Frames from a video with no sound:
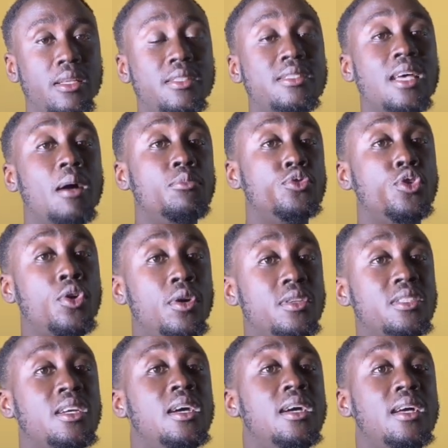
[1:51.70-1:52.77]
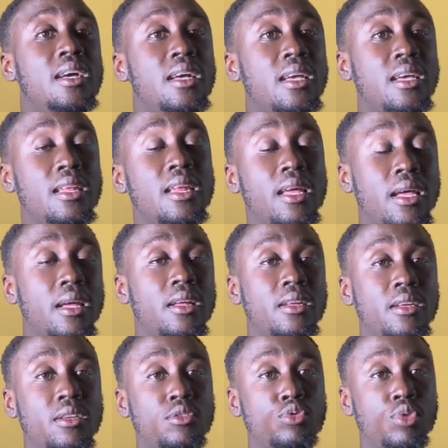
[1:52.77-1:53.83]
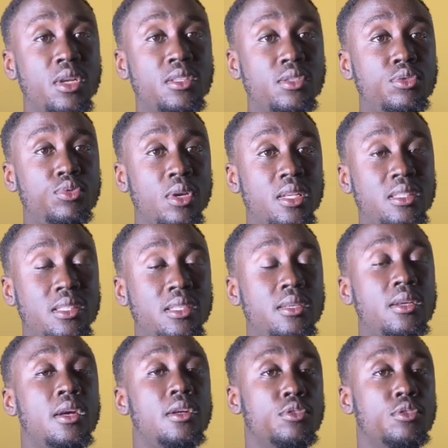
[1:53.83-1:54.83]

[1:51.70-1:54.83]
Sam George in 2020